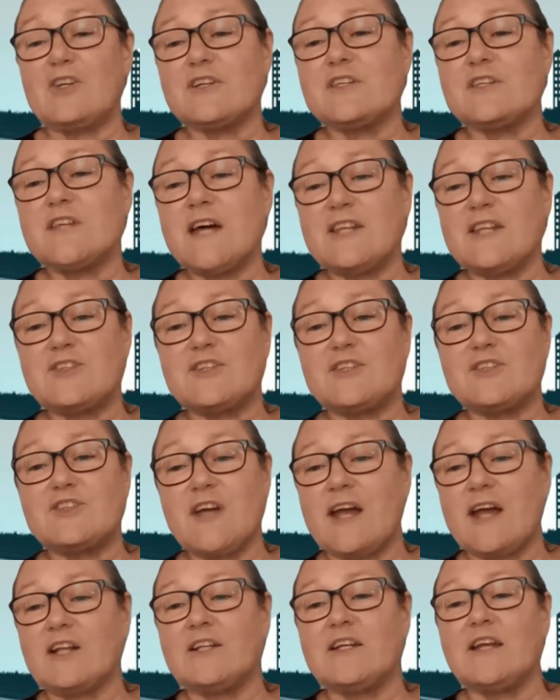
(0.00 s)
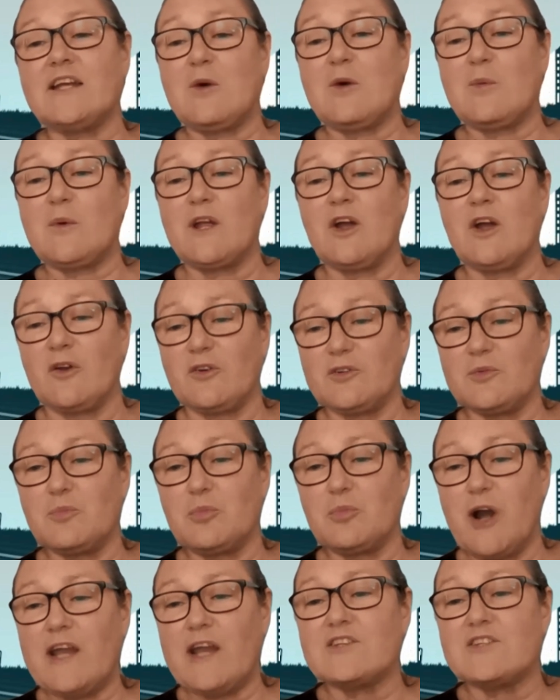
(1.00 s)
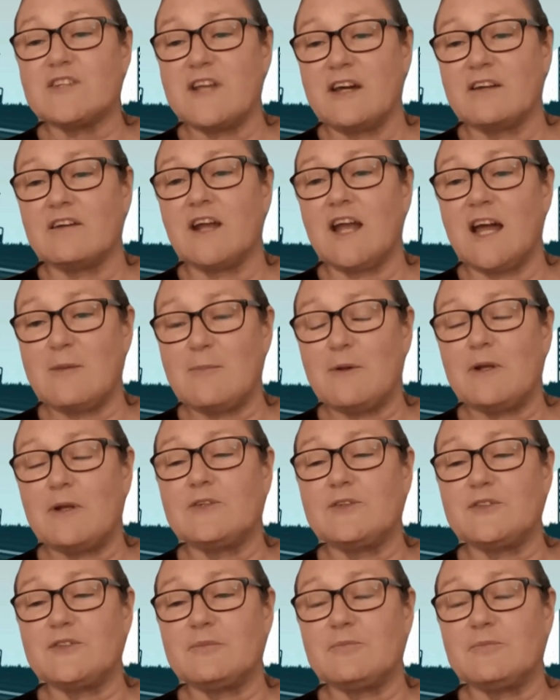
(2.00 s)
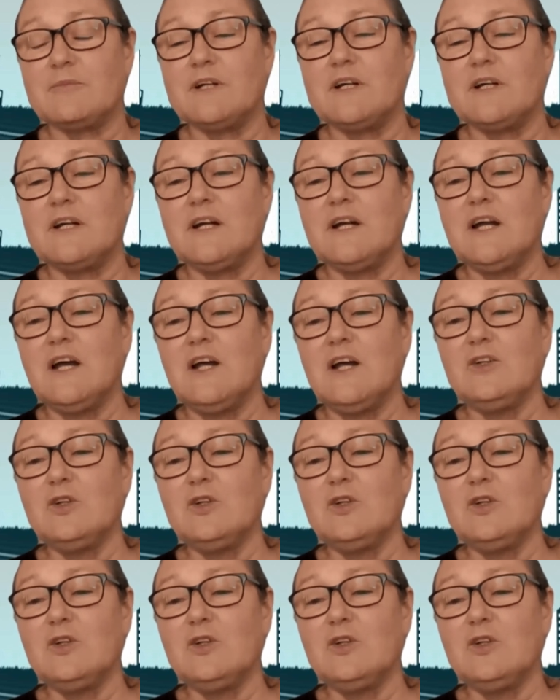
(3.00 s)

actually, that's exactly how we're going to break down capitalism.